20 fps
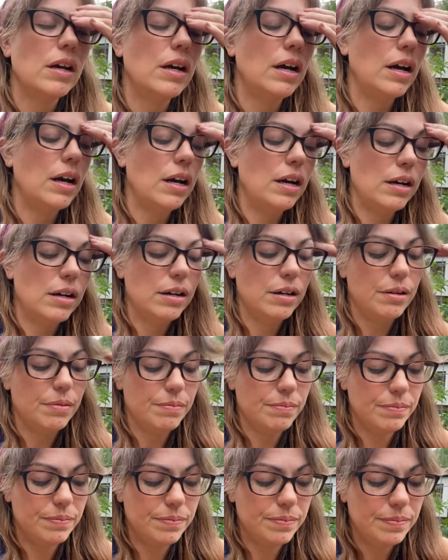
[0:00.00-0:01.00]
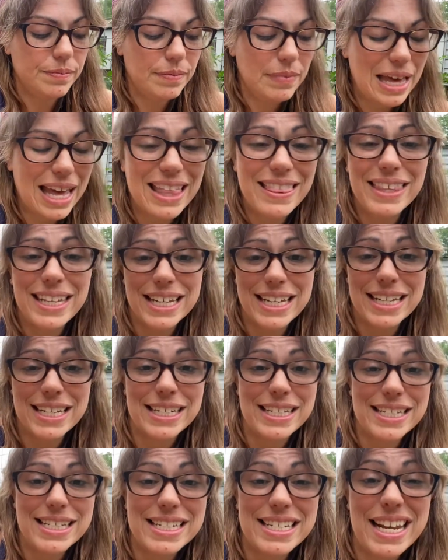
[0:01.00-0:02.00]
um, and
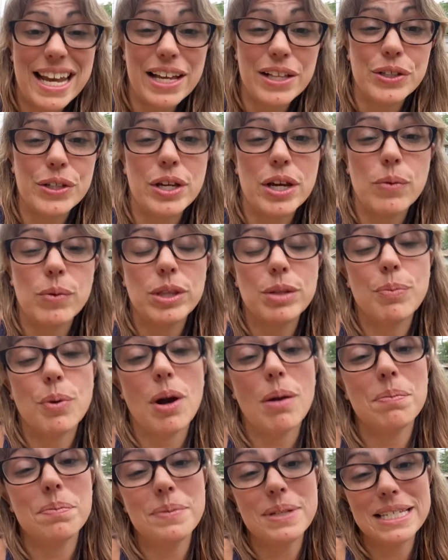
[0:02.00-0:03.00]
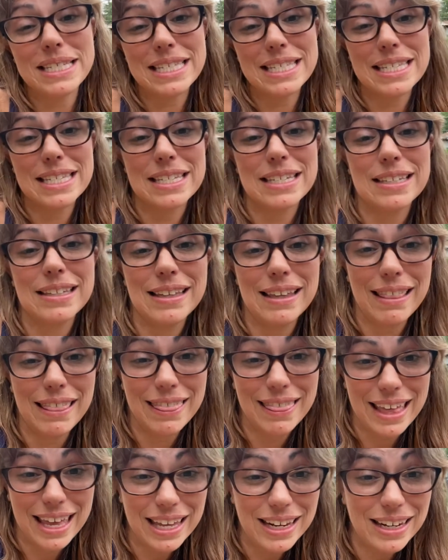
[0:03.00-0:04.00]
then take a look at what the problem is
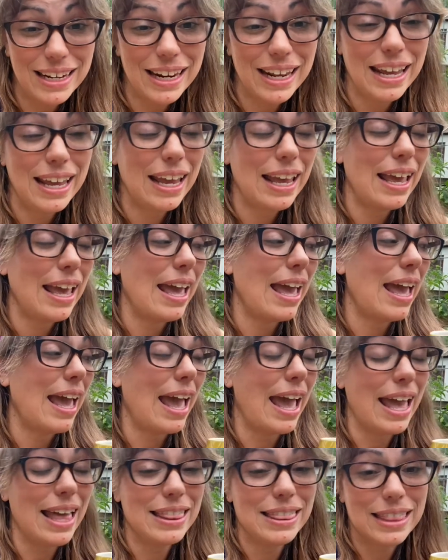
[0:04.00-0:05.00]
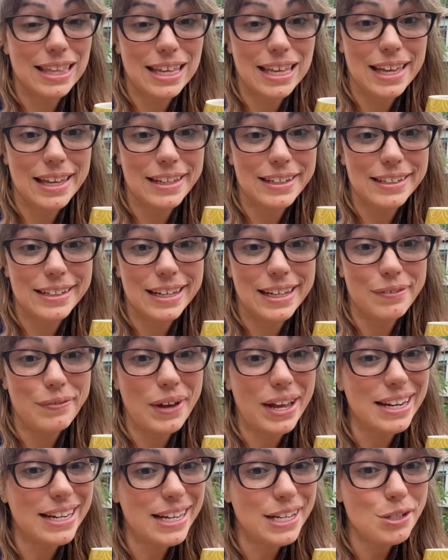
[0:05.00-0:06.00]
then. And then if
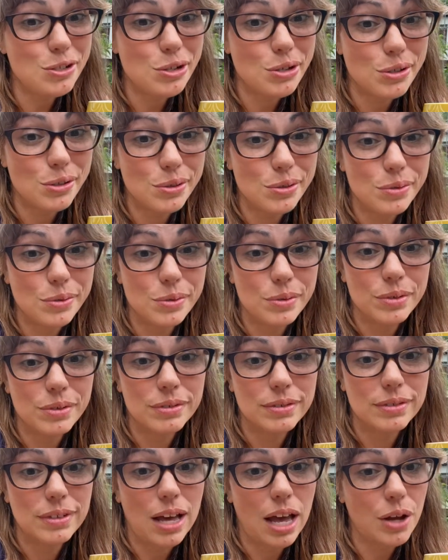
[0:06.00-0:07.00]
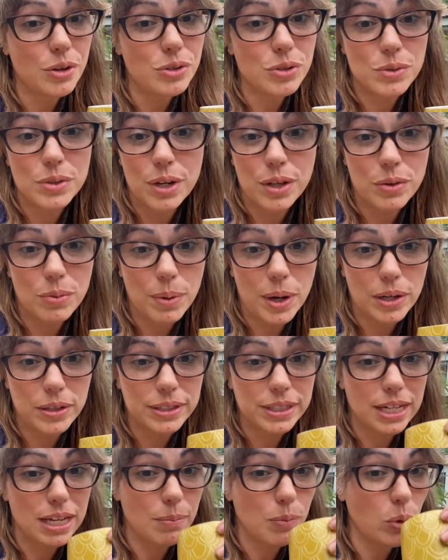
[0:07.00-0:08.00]
I need to, I'll do another bottle of
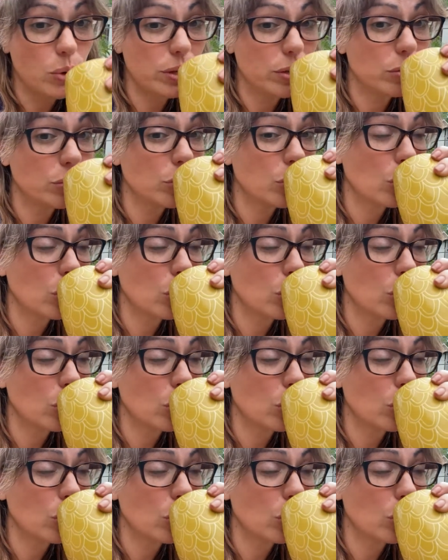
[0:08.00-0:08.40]
neem oil.